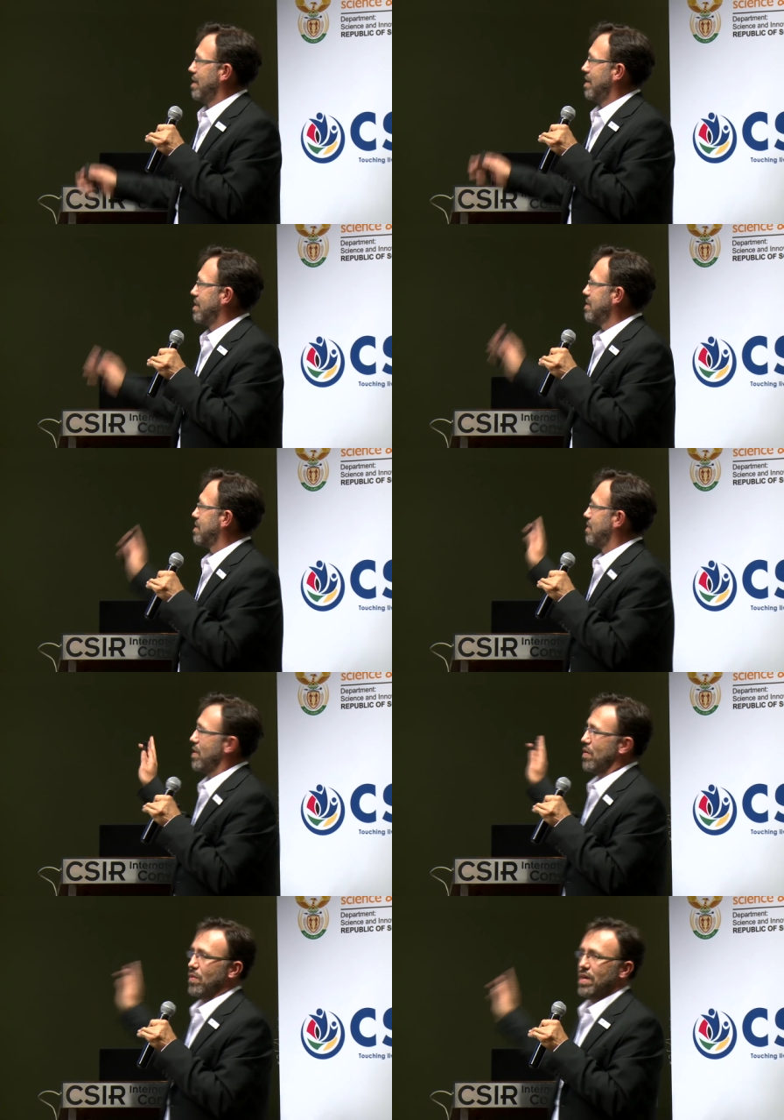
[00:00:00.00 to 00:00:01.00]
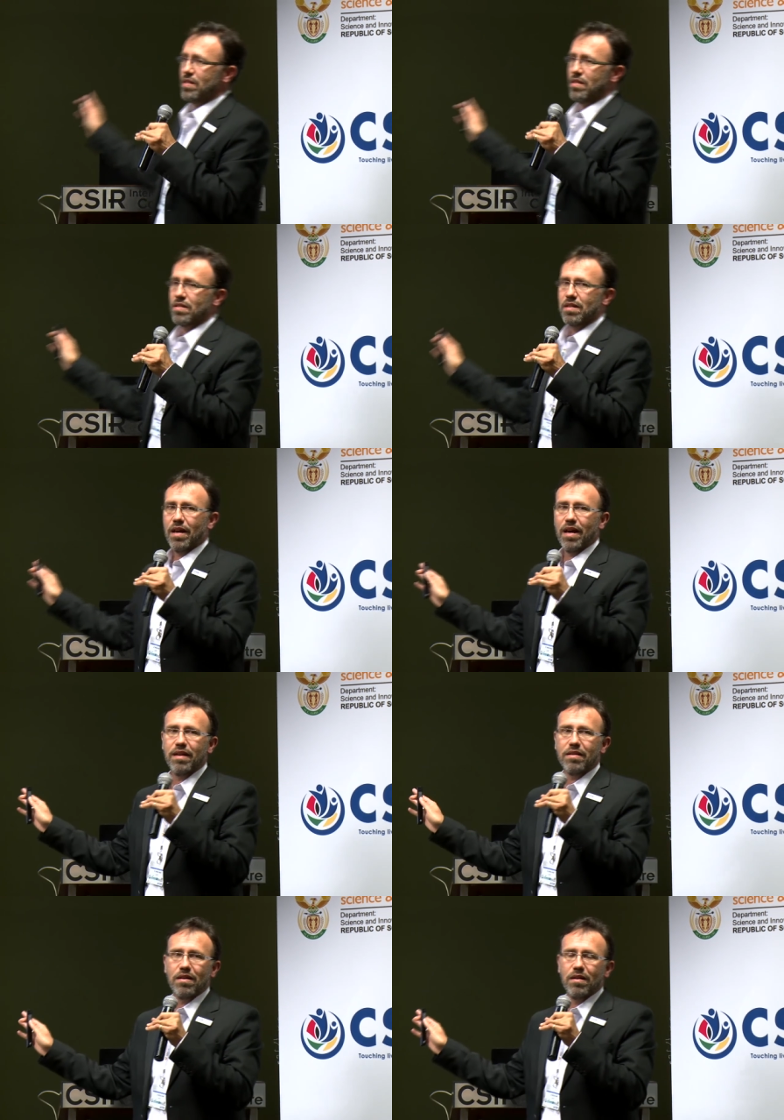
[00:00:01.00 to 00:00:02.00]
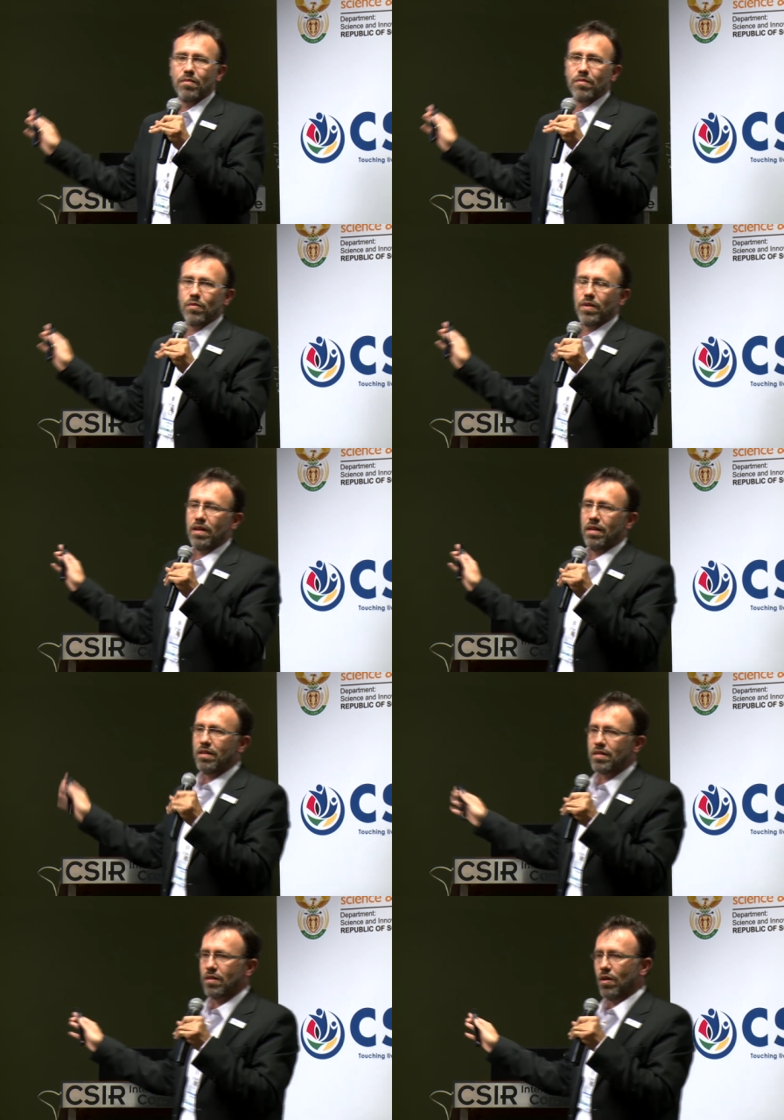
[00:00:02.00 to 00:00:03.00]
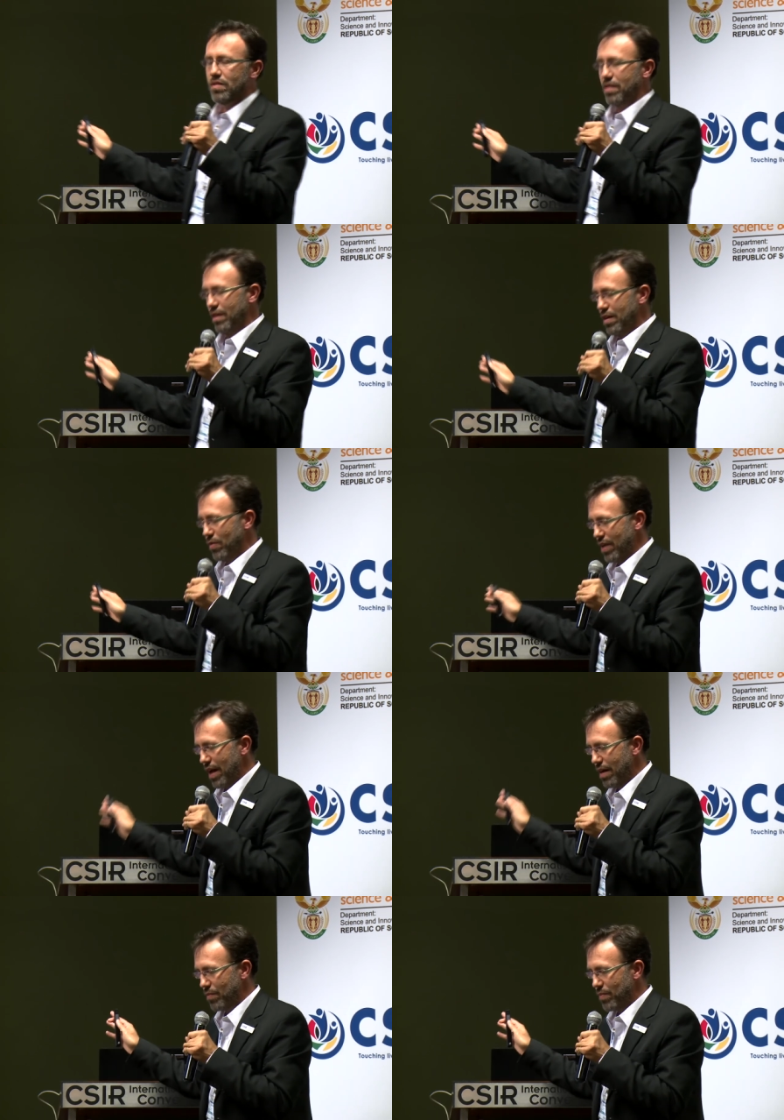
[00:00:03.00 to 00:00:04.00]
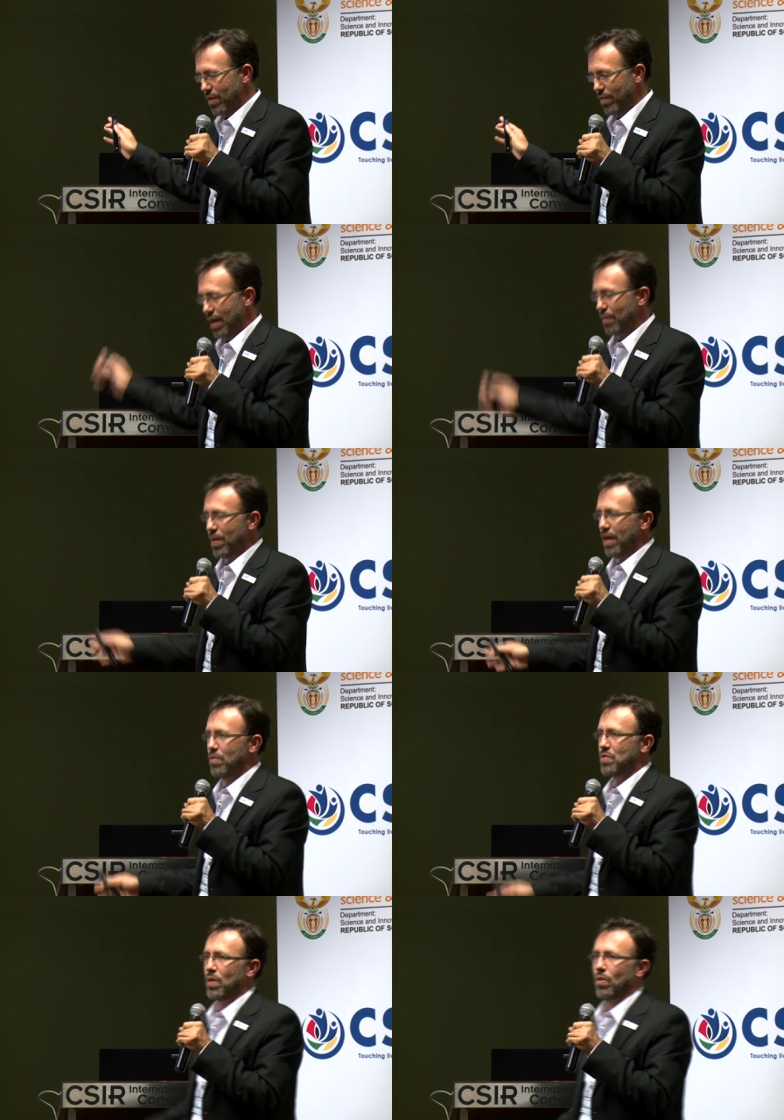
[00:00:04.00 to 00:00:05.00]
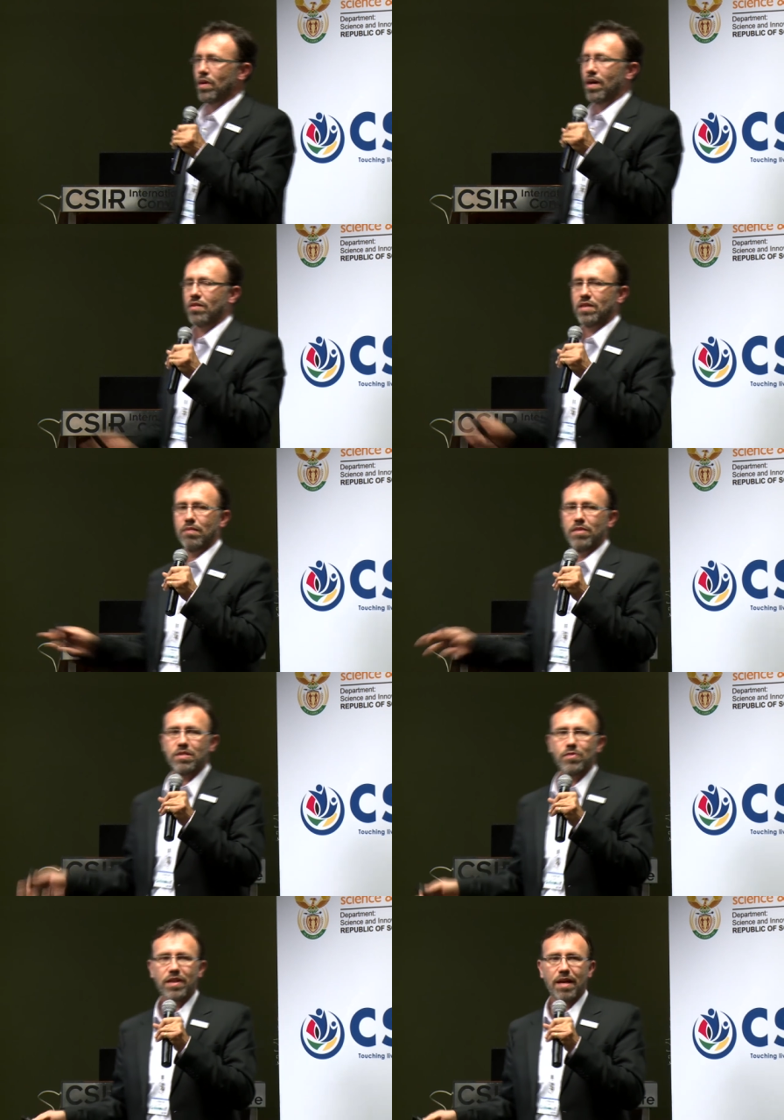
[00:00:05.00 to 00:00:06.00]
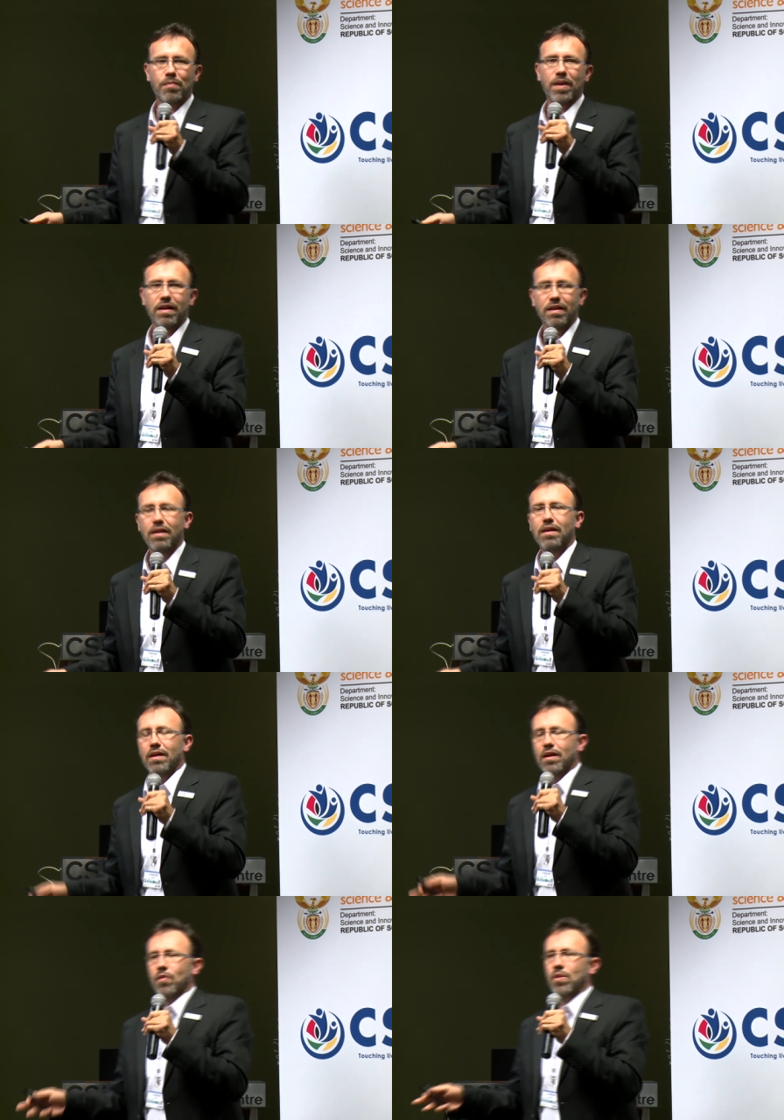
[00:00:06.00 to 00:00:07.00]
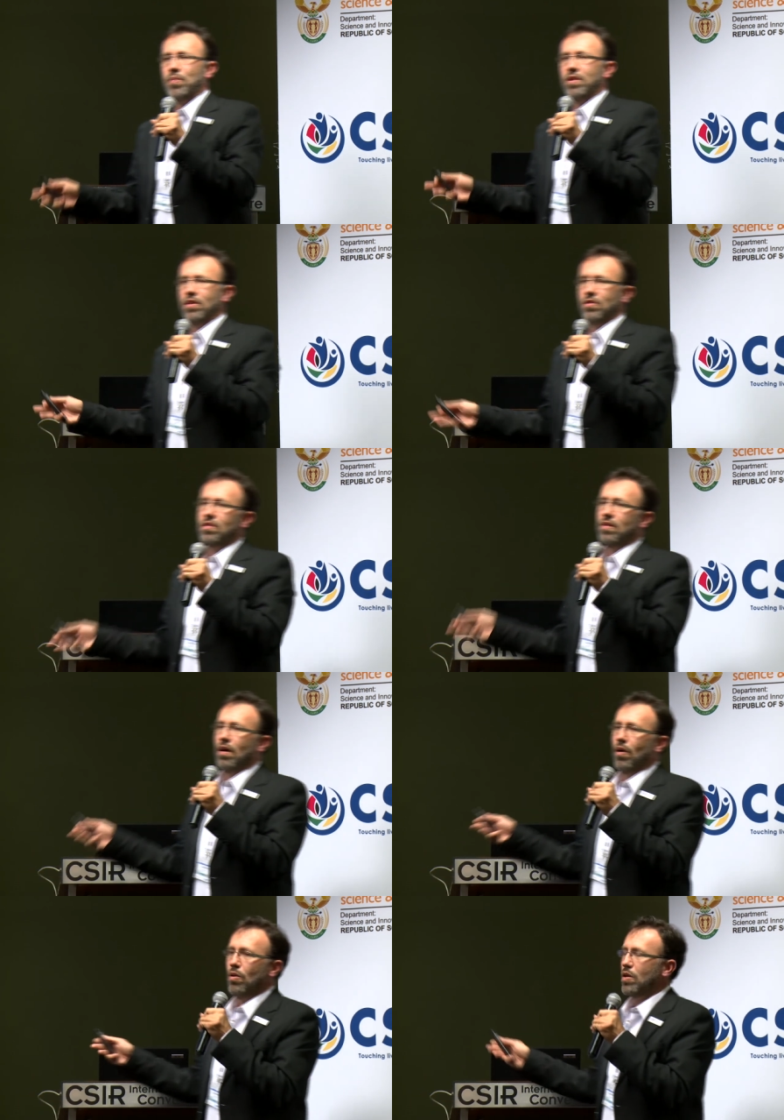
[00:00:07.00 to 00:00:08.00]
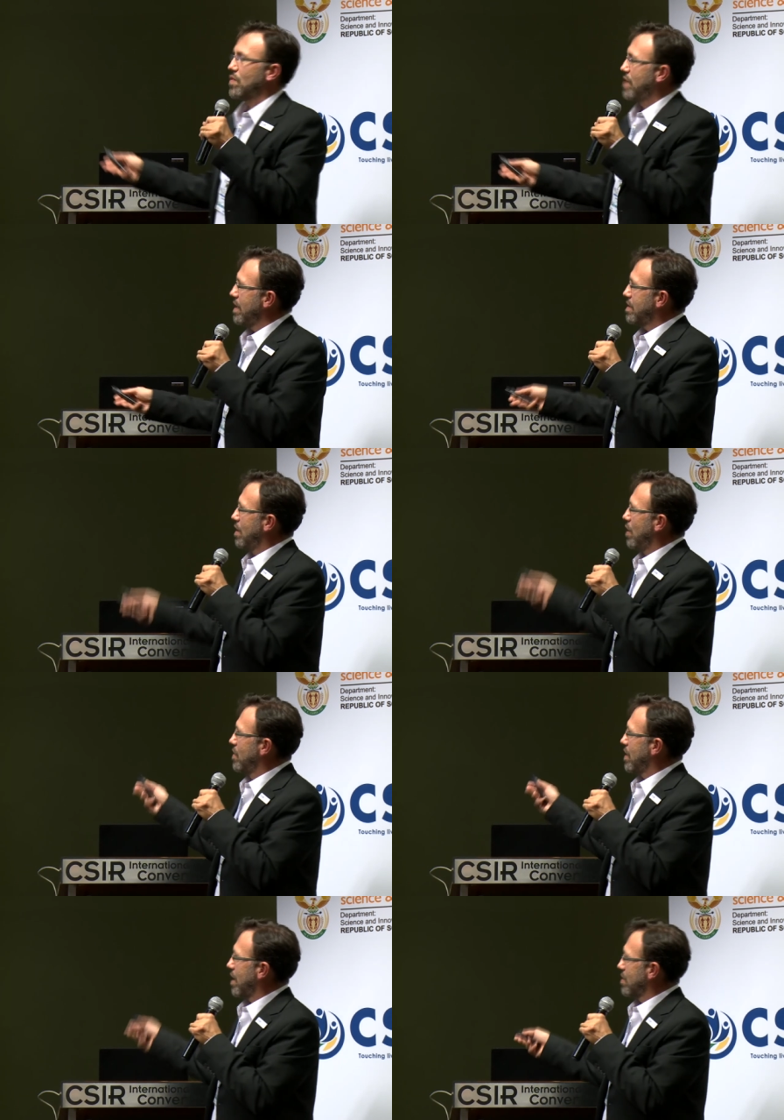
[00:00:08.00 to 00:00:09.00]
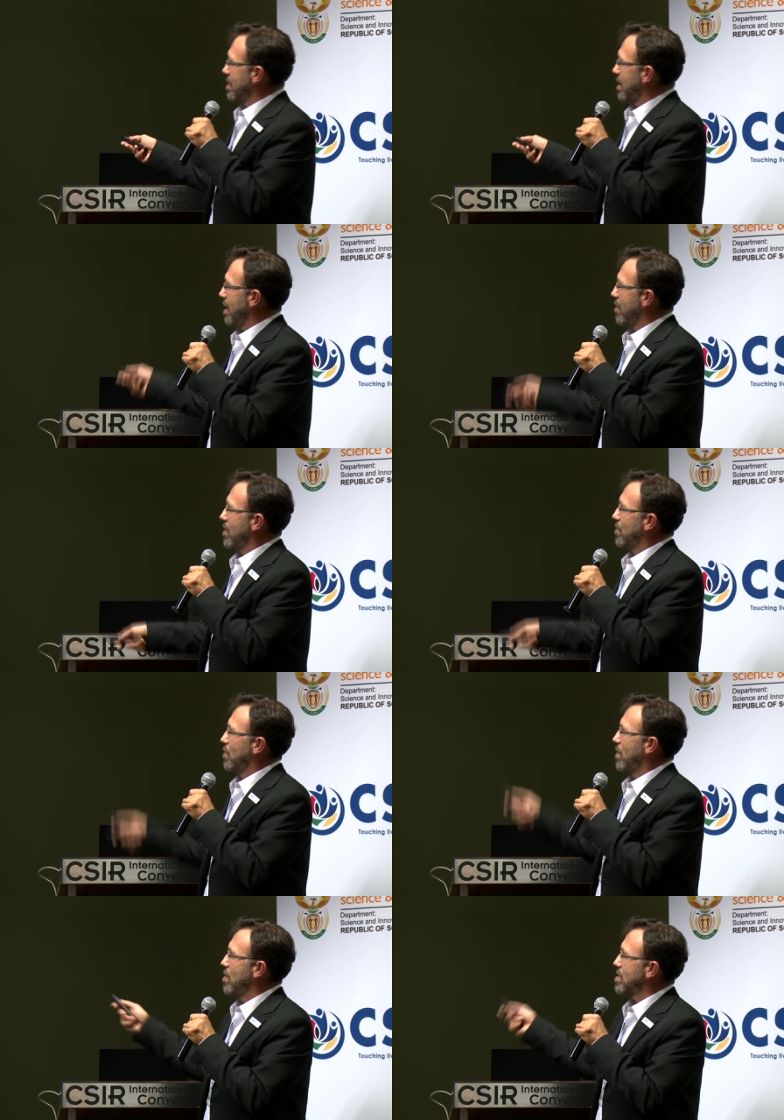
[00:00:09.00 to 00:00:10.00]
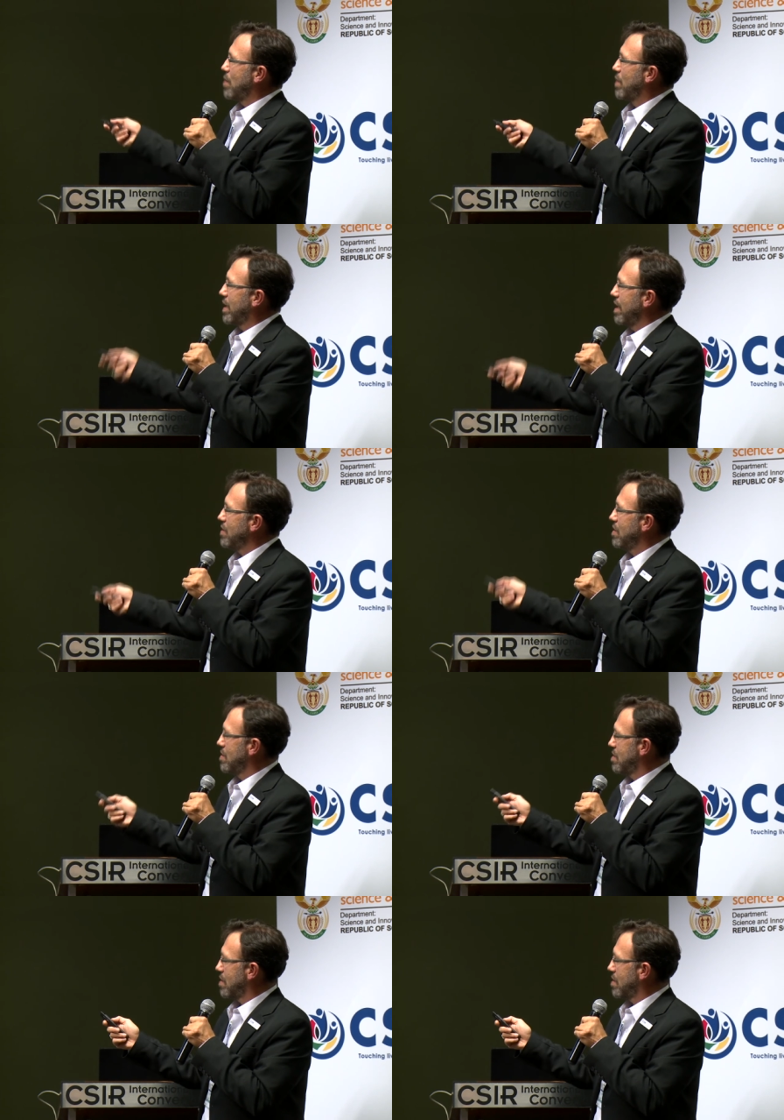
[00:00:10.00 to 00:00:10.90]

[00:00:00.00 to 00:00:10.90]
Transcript: This is a very recent slide. Um, we, in this last year, we had a um, campaign which we call the Gauteng Measurement Campaign. We produced a whole lot of data over the Gauteng area for various applications.